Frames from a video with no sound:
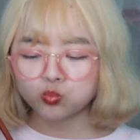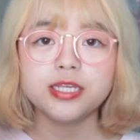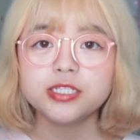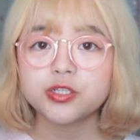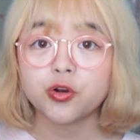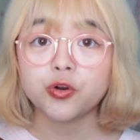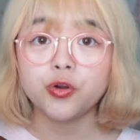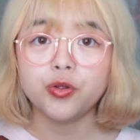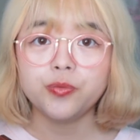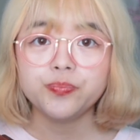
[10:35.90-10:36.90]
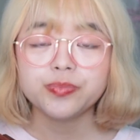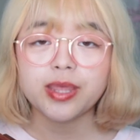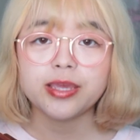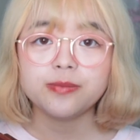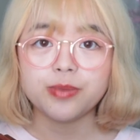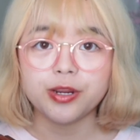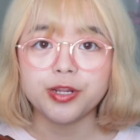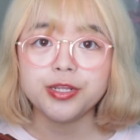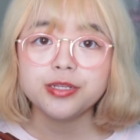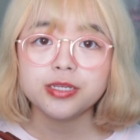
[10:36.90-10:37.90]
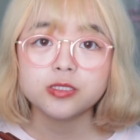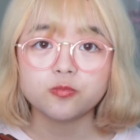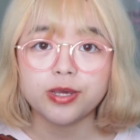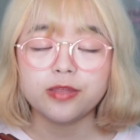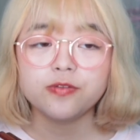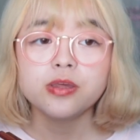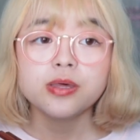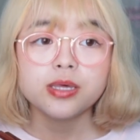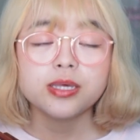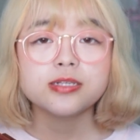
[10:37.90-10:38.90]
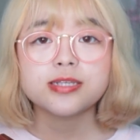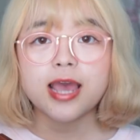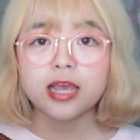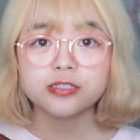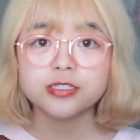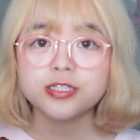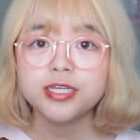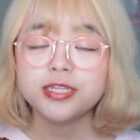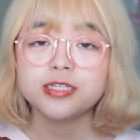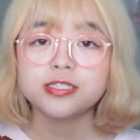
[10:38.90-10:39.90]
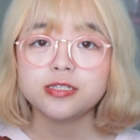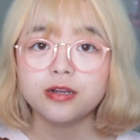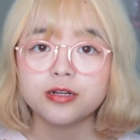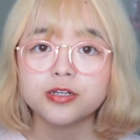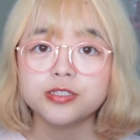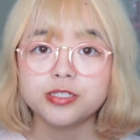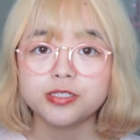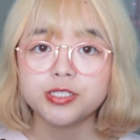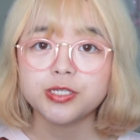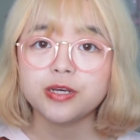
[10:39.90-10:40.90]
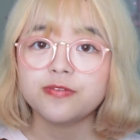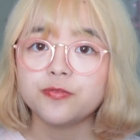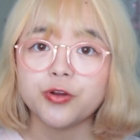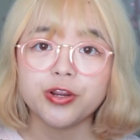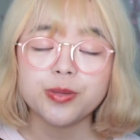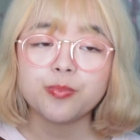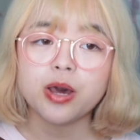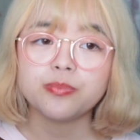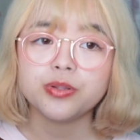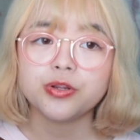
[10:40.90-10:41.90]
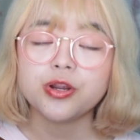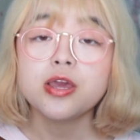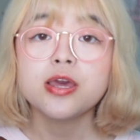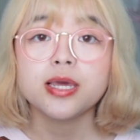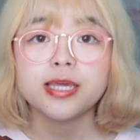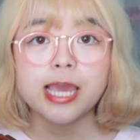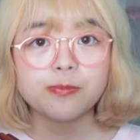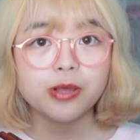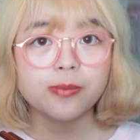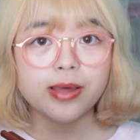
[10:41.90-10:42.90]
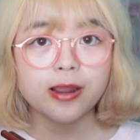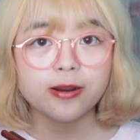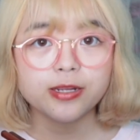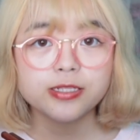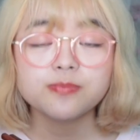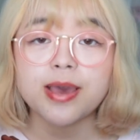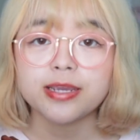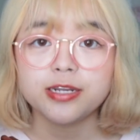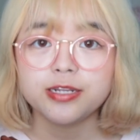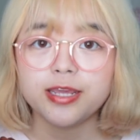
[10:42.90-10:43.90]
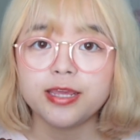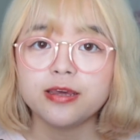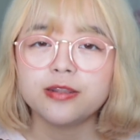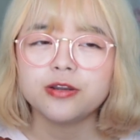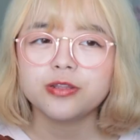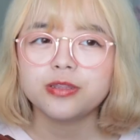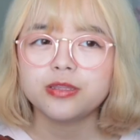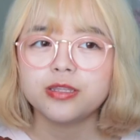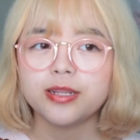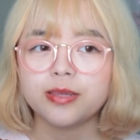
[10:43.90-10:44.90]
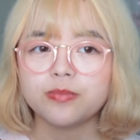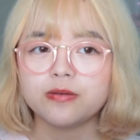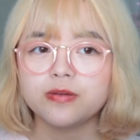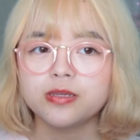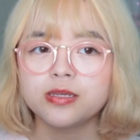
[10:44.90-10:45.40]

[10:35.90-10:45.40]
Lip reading: This girl that he married, his wife, is actually this younger sister of a very popular K-pop artist back in the day under the name of